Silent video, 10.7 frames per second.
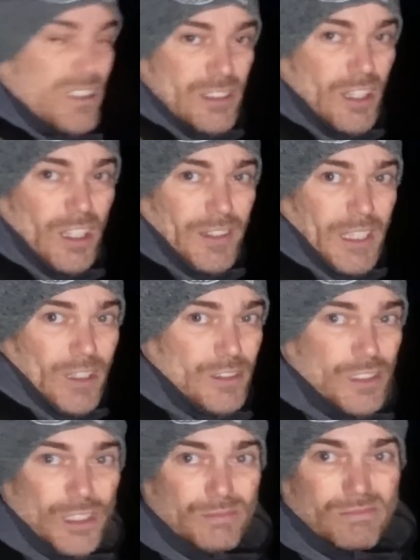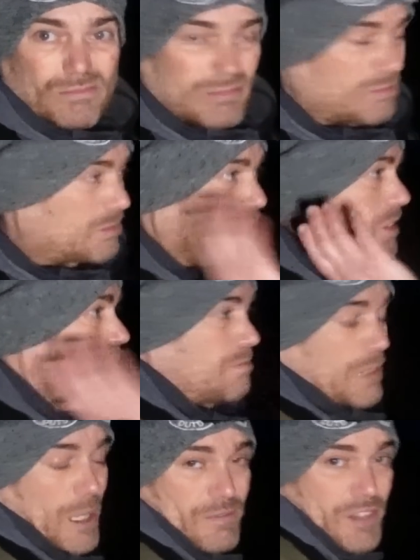side, I think I'm just going to just
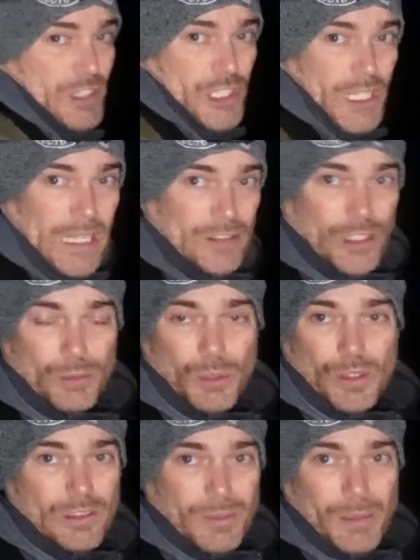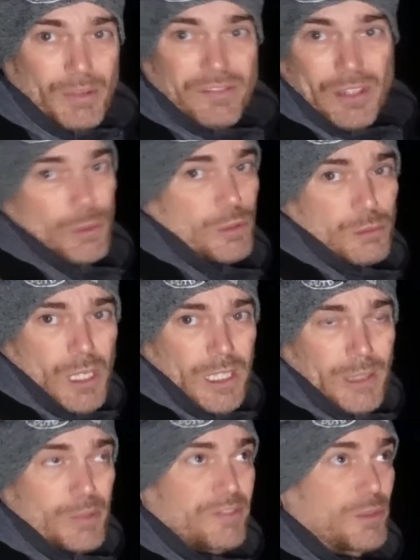keep fishing it as I was. I mean, it was
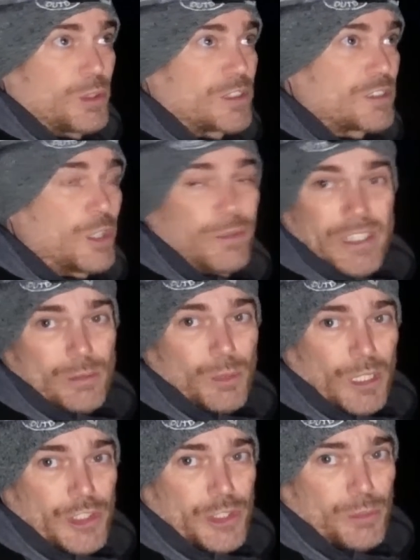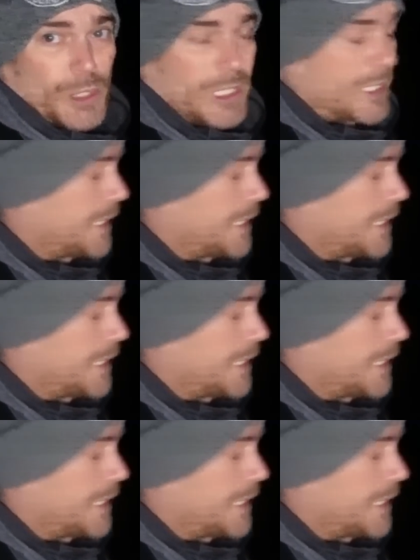working before. There's no reason why it shouldn't work